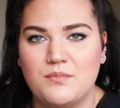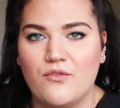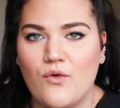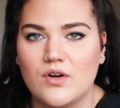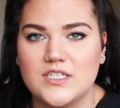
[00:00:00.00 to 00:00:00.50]

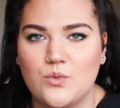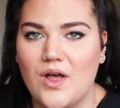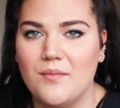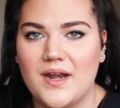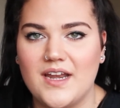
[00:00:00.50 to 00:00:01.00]
before as
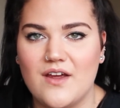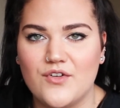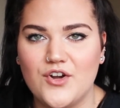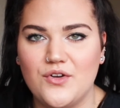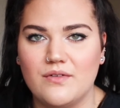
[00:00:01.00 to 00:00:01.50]
well, but I
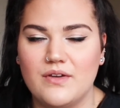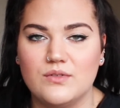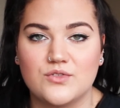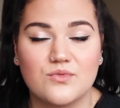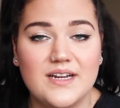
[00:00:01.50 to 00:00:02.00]
never knew if it
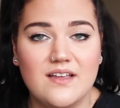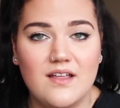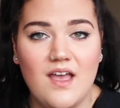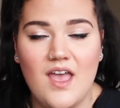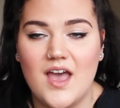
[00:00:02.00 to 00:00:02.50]
was real.